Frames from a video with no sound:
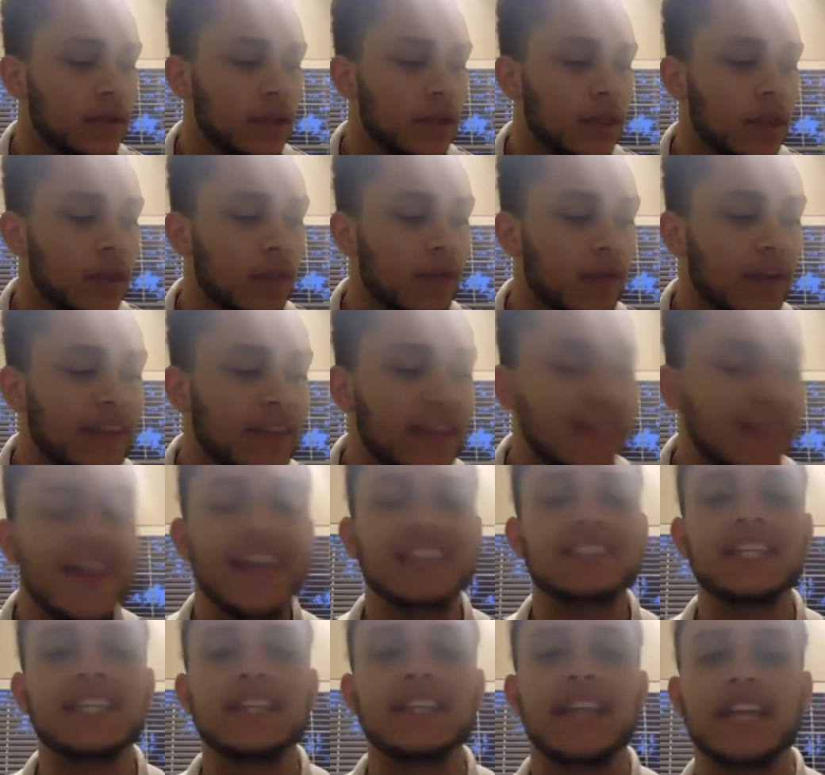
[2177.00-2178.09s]
right? The next
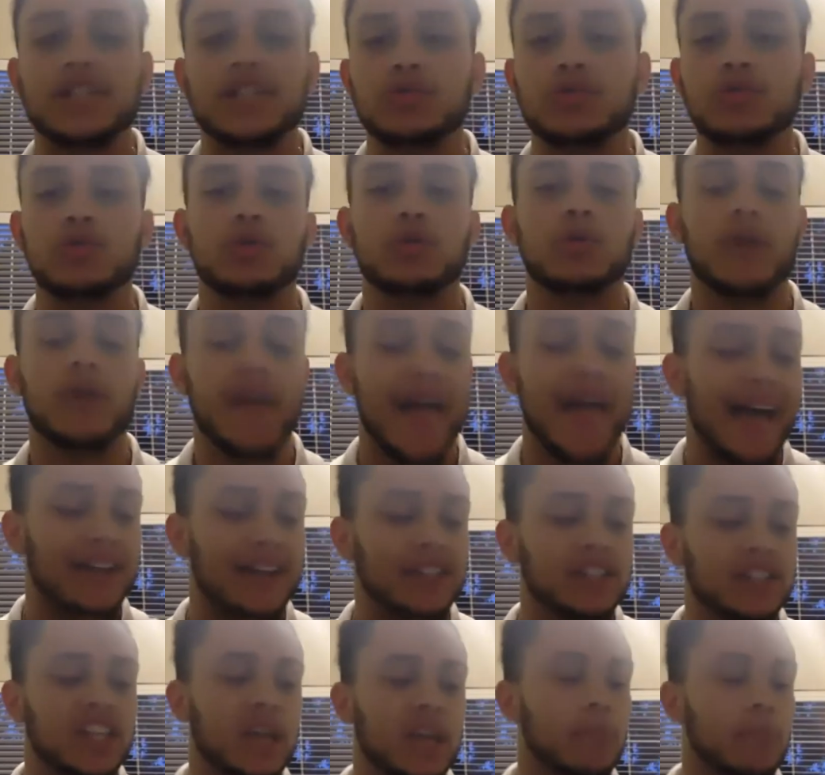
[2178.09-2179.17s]
thing that you do to
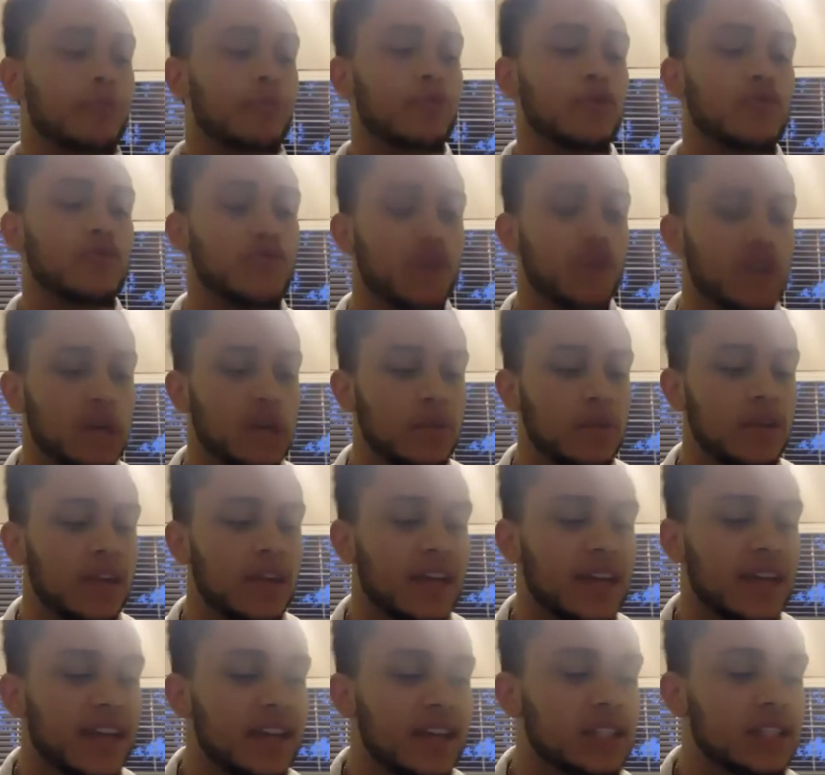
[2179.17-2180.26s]
actually improve your
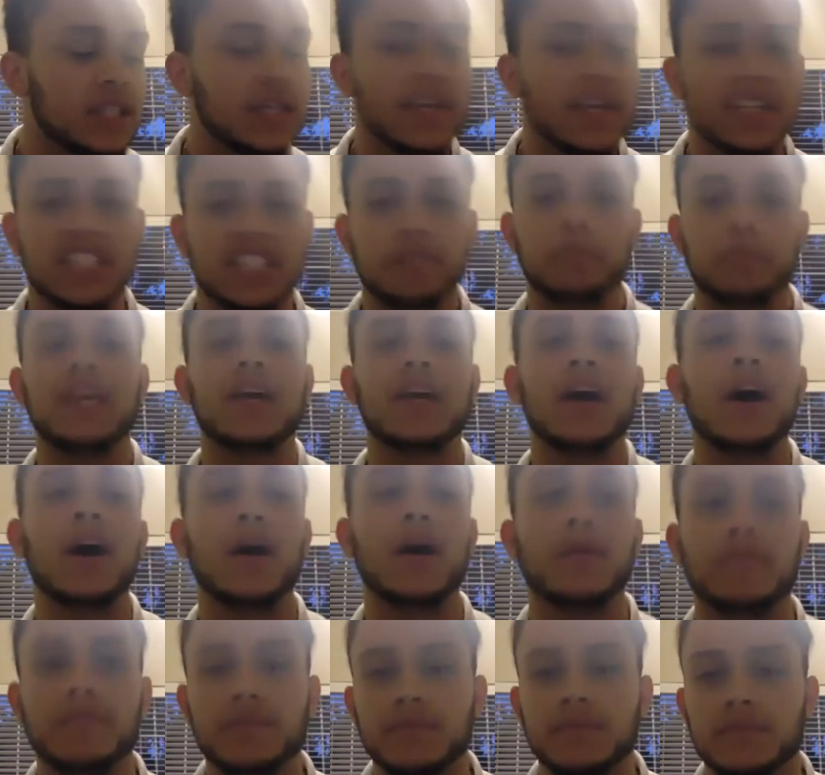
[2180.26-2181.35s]
communication is speak up.
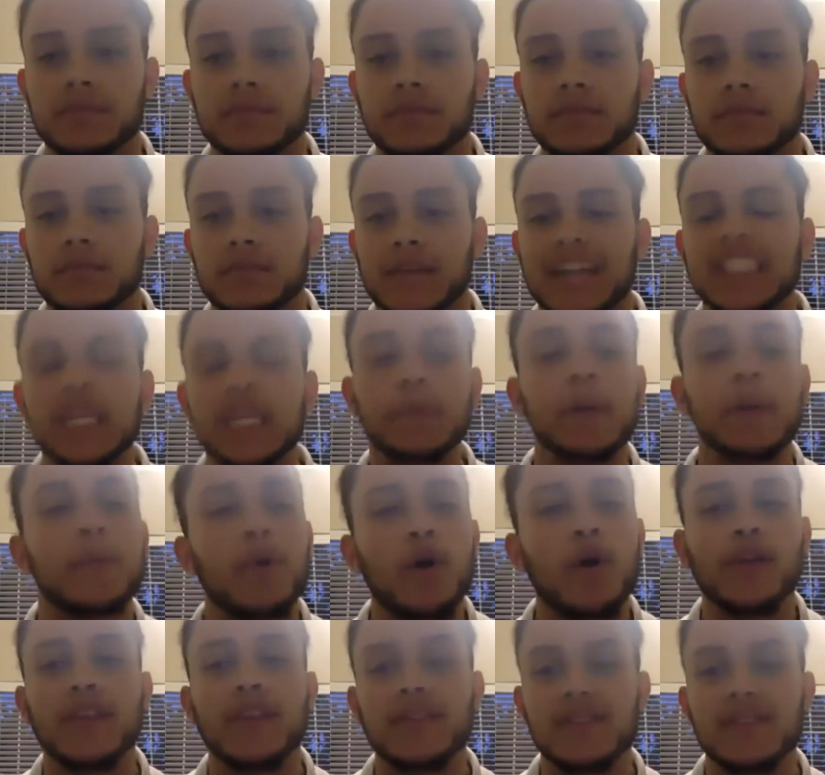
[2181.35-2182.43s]
I tell people all
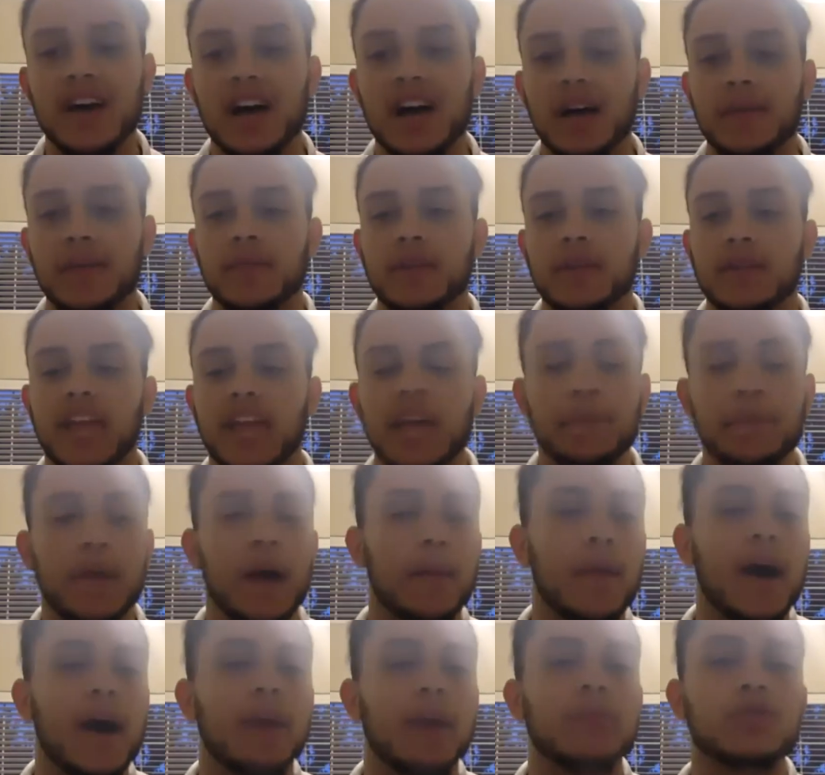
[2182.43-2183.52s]
the time, like my
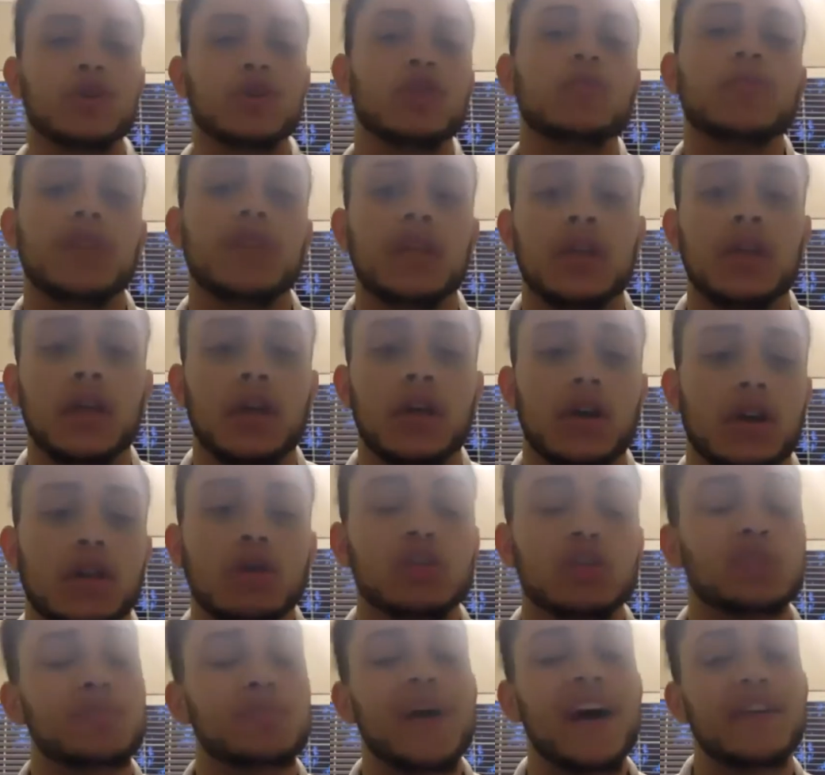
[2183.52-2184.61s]
mom told me,
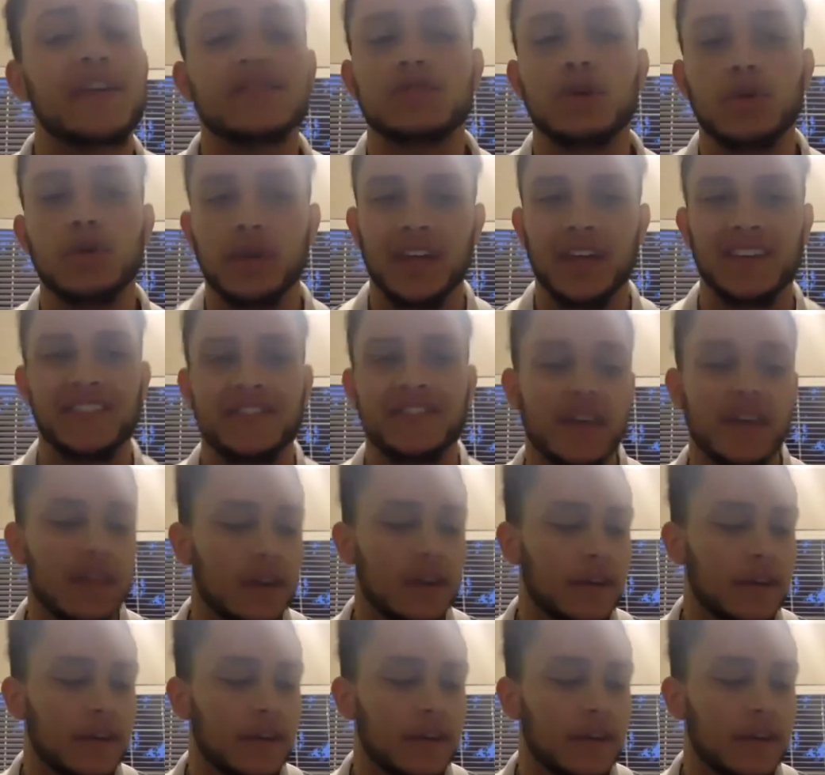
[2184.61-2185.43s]
closed mouths don't get fed,